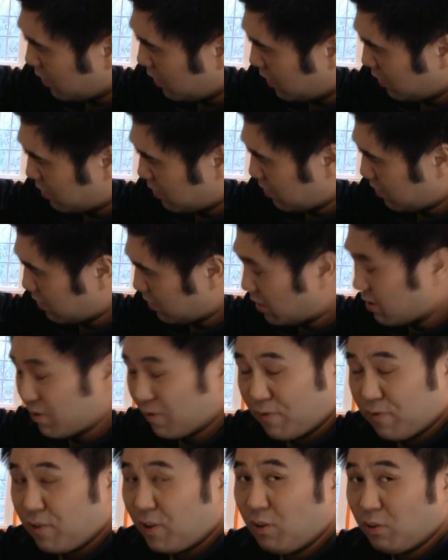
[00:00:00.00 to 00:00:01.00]
it
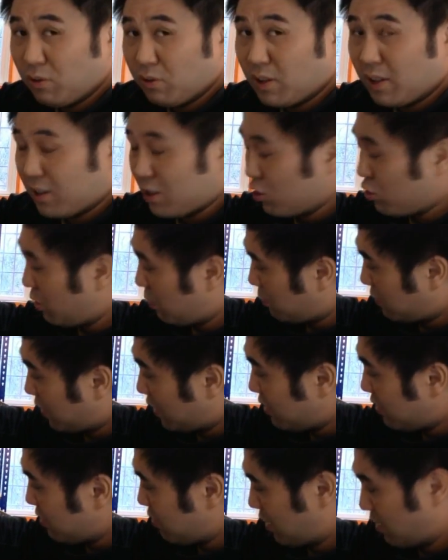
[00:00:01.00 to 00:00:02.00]
doesn't feel like a cheap
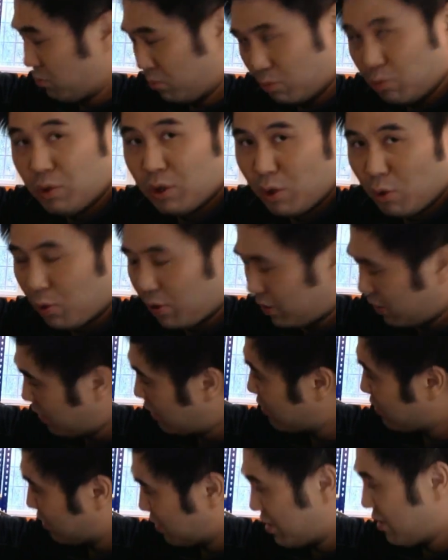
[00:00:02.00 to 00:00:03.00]
case. We know it
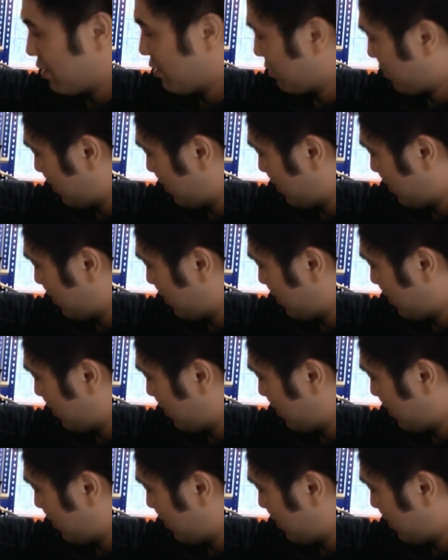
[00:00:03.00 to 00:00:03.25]
isn't.